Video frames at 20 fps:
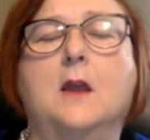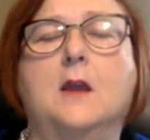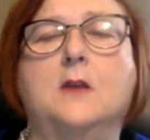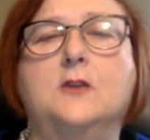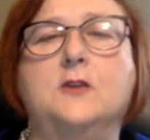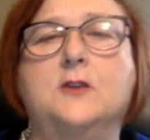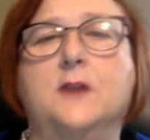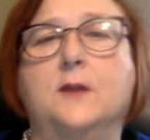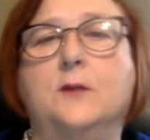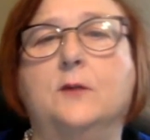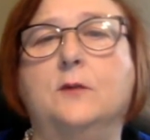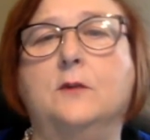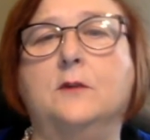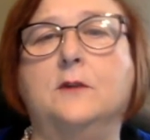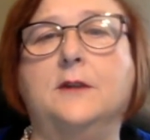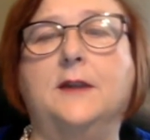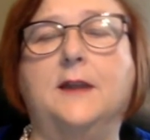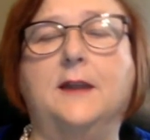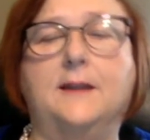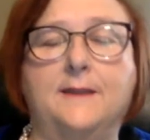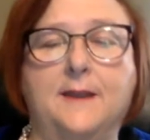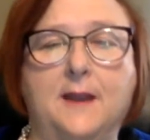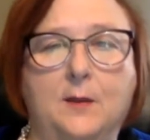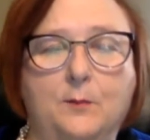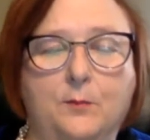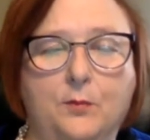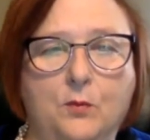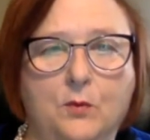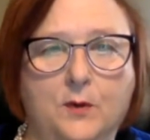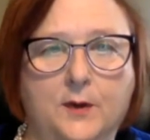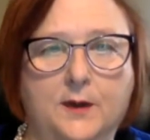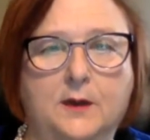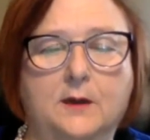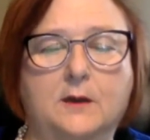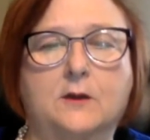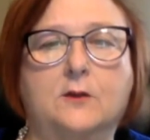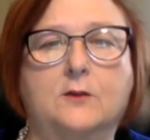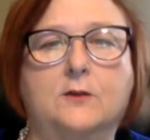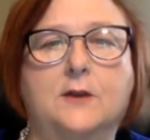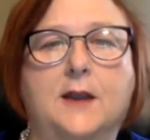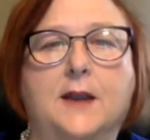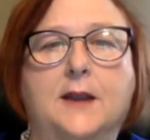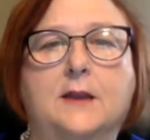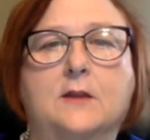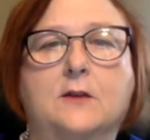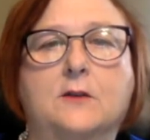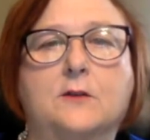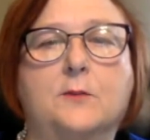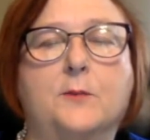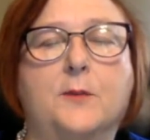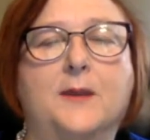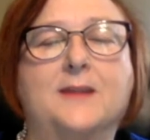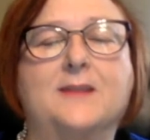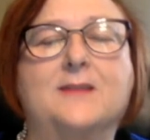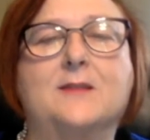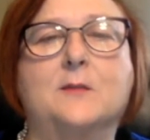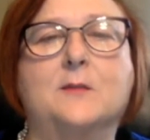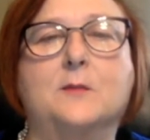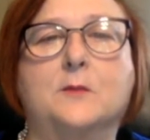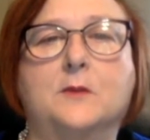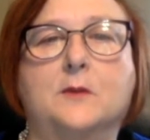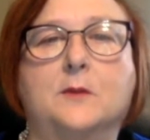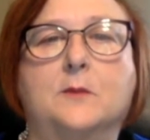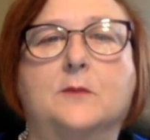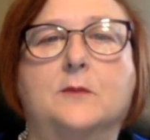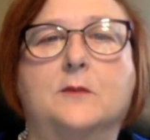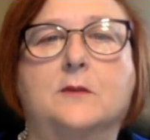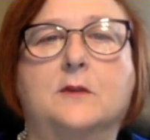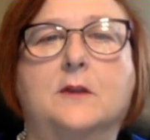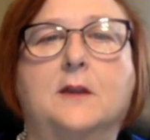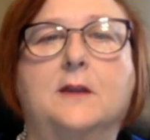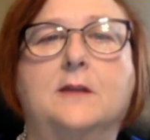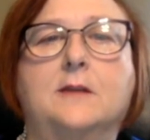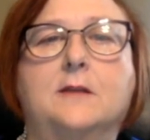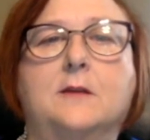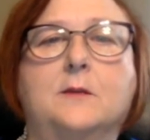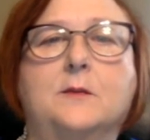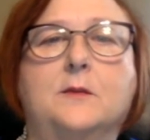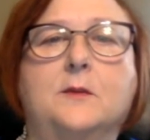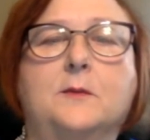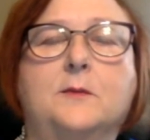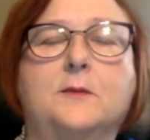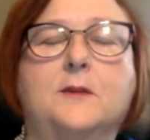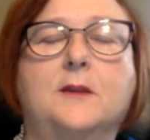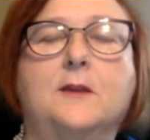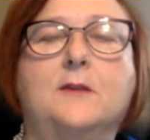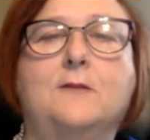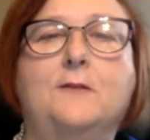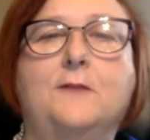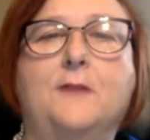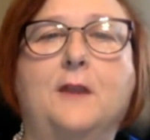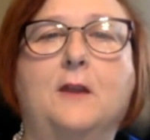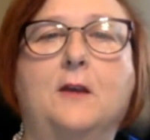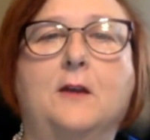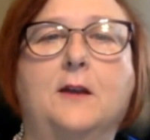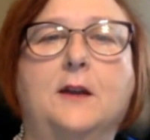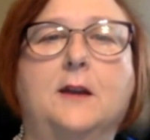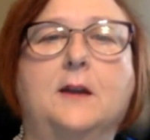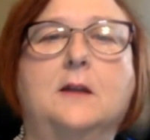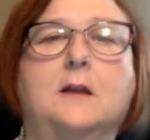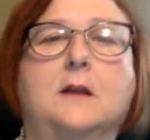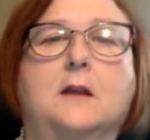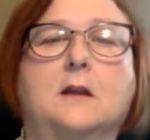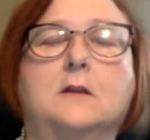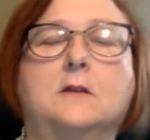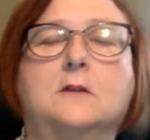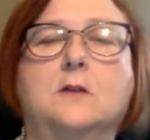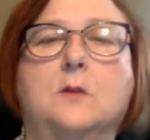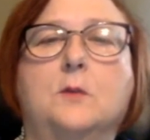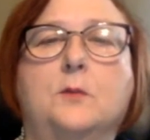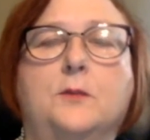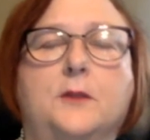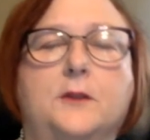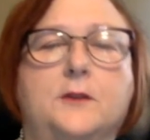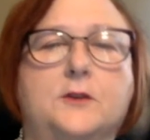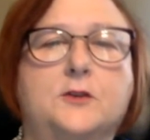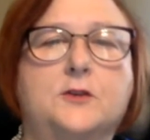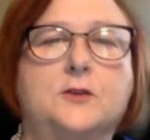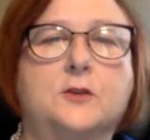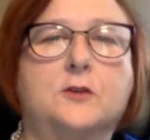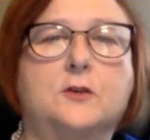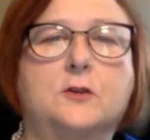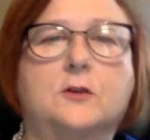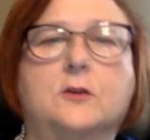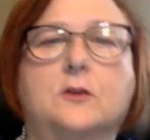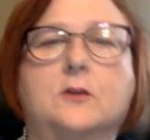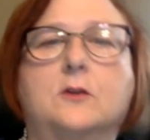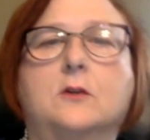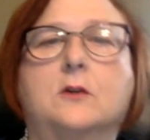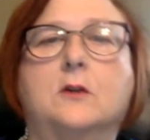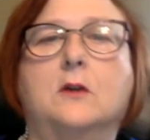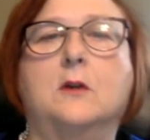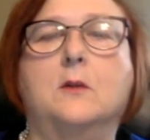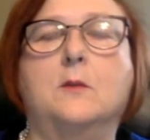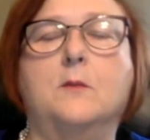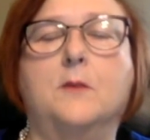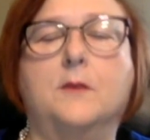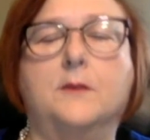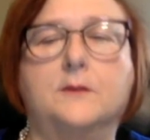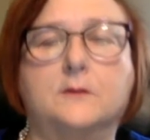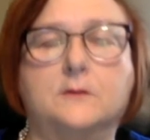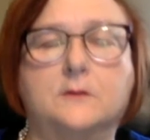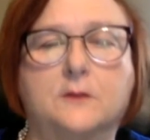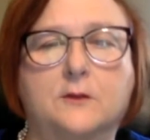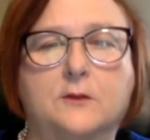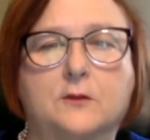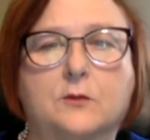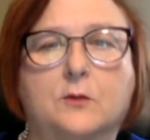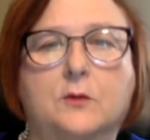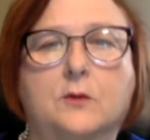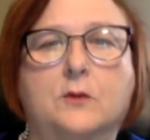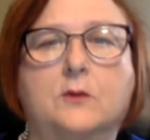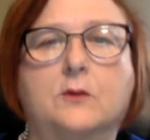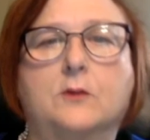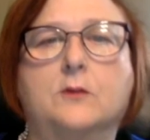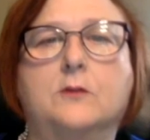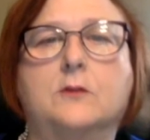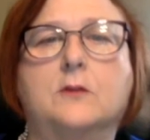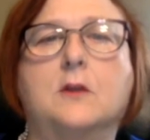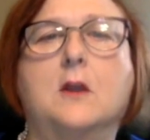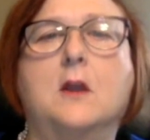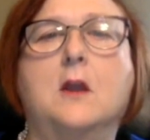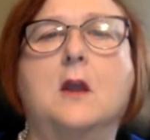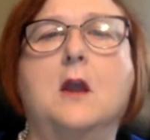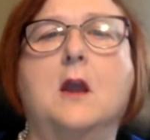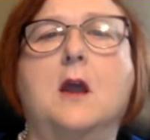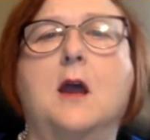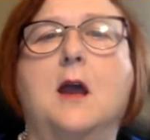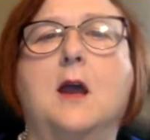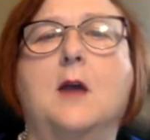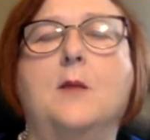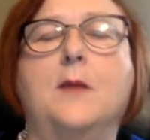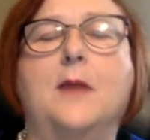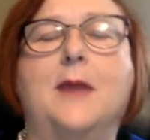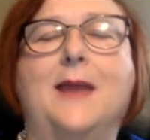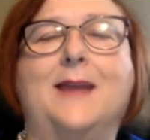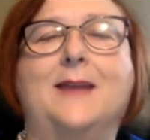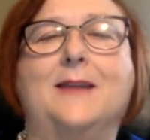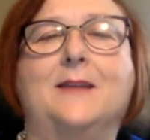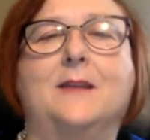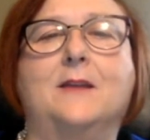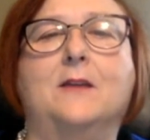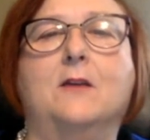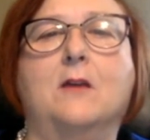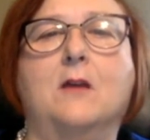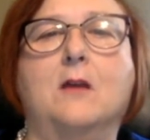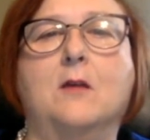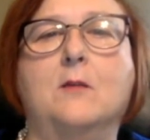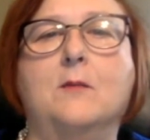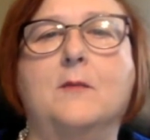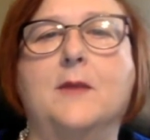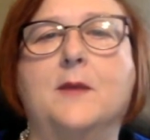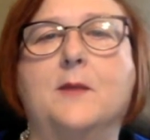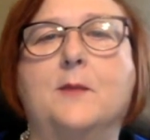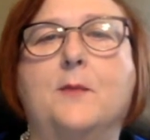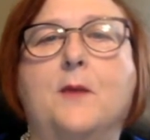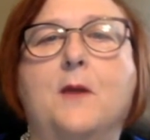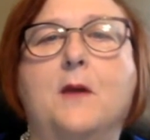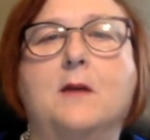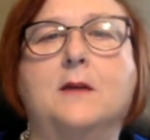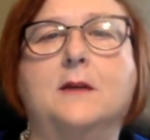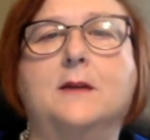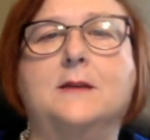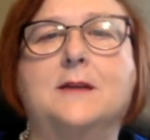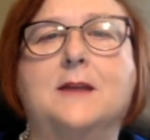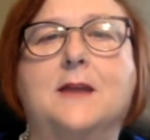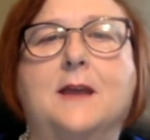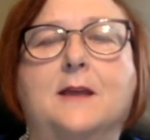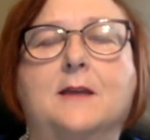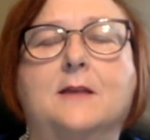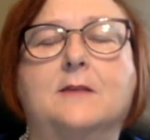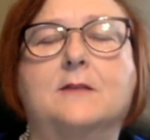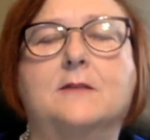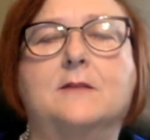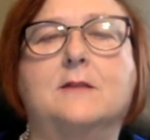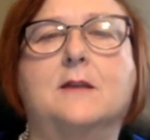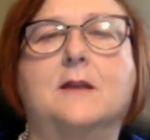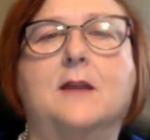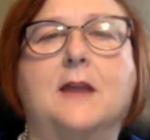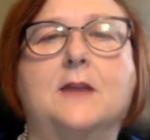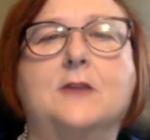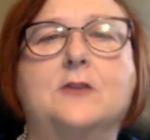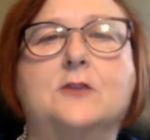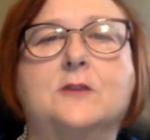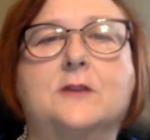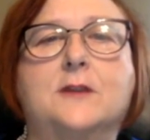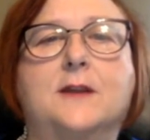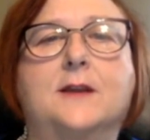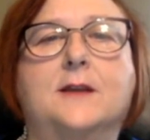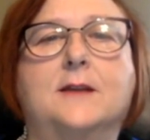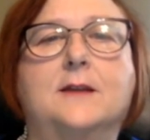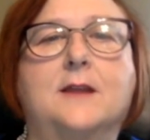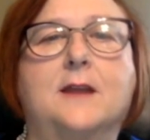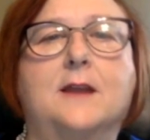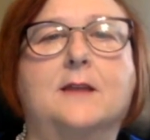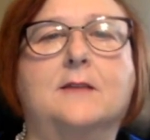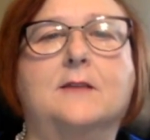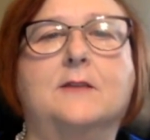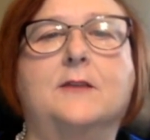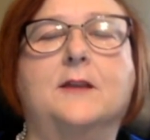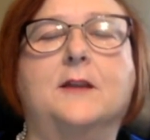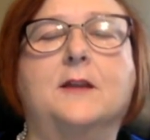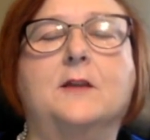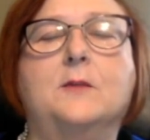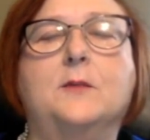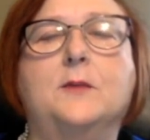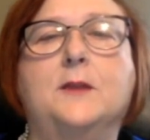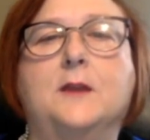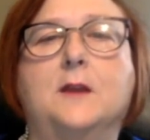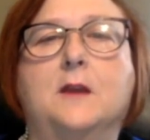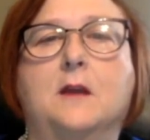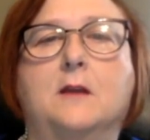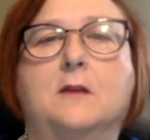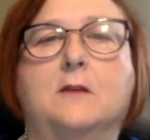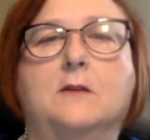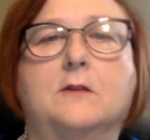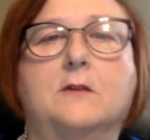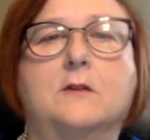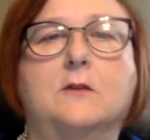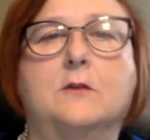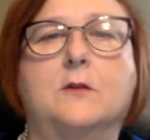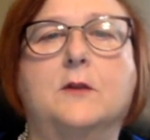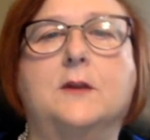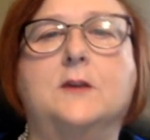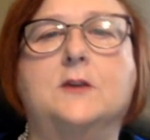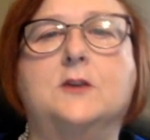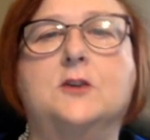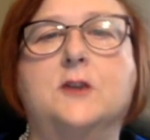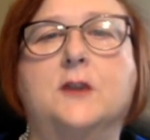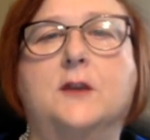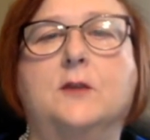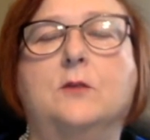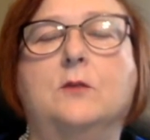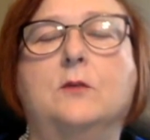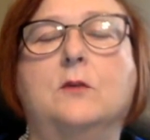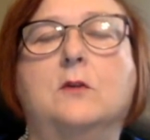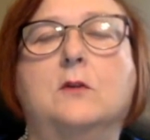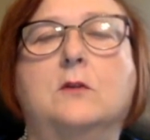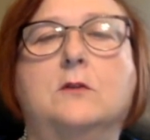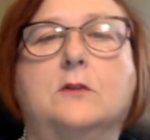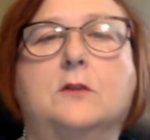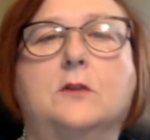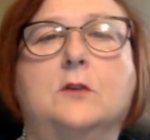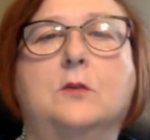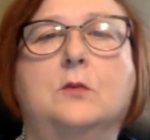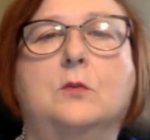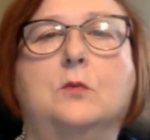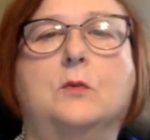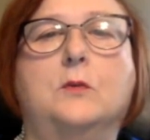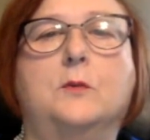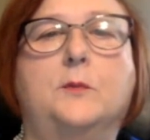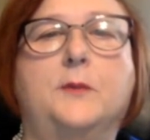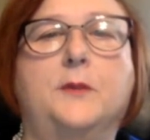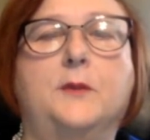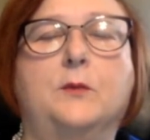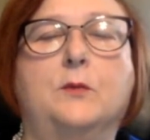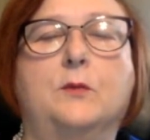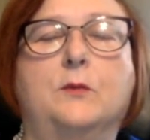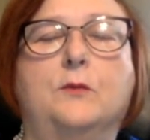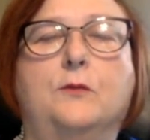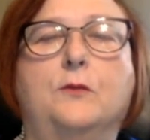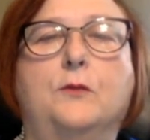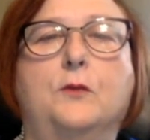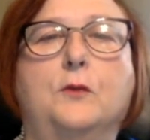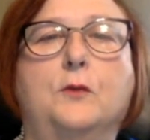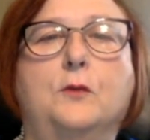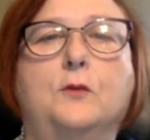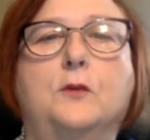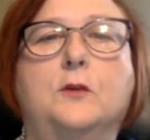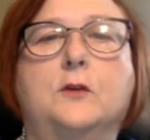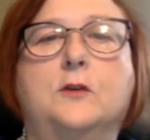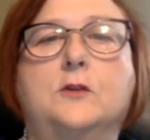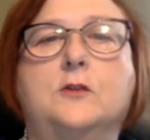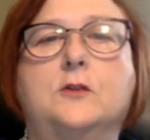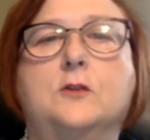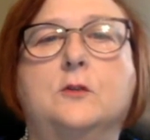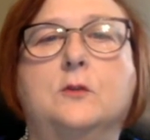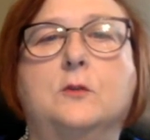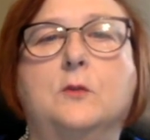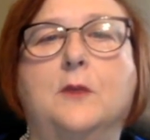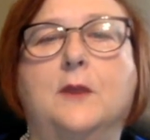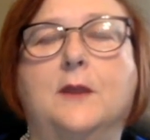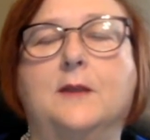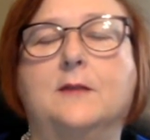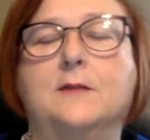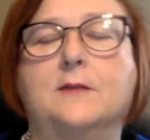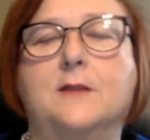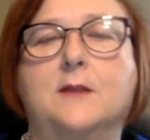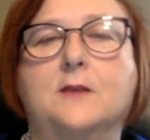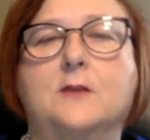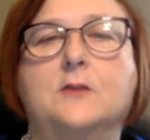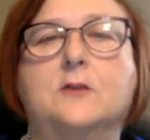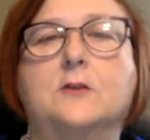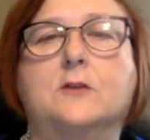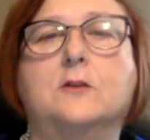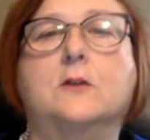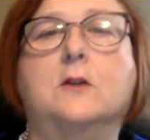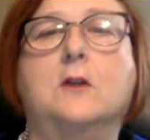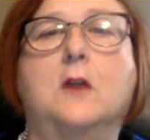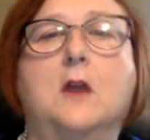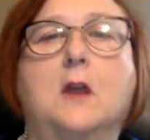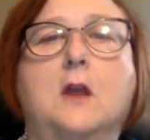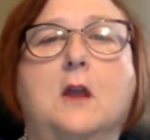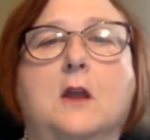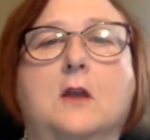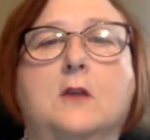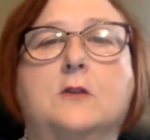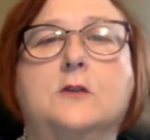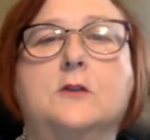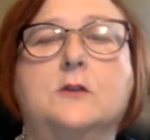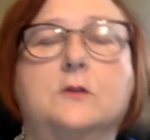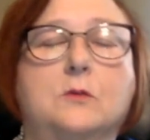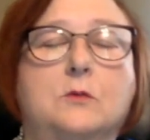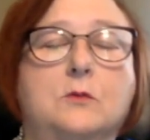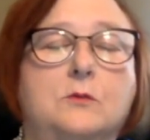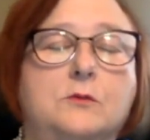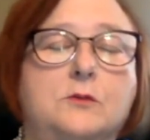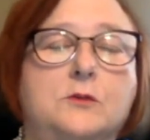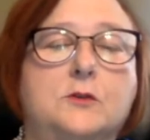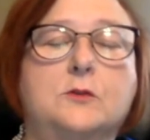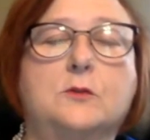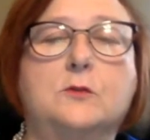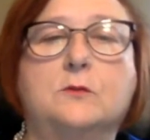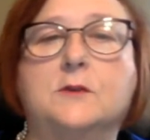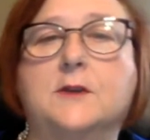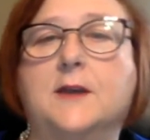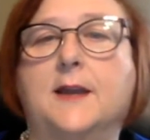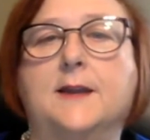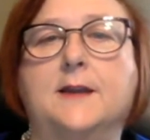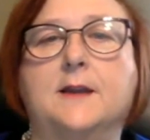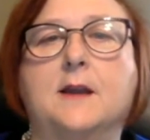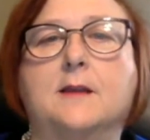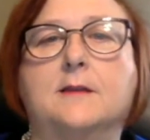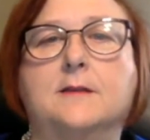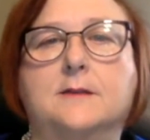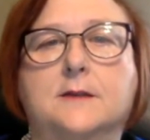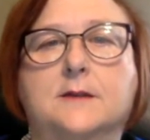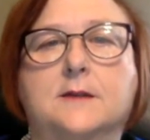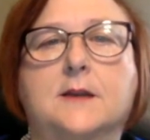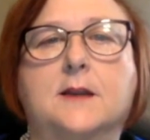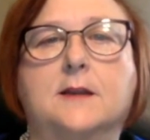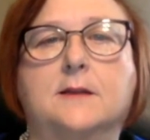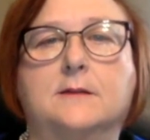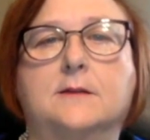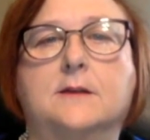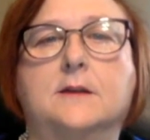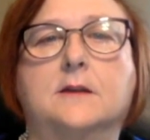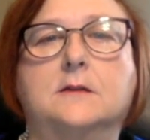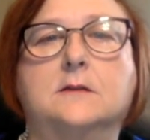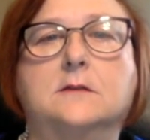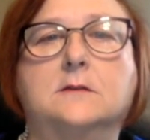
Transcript: Generally, at that point, you're diagnosed by symptoms, and symptoms can vary: low blood sugar, muscle disorders, and there are metabolic tests and genetic tests that can be done. So, in general, you would be referred to a center to do diagnostic testing.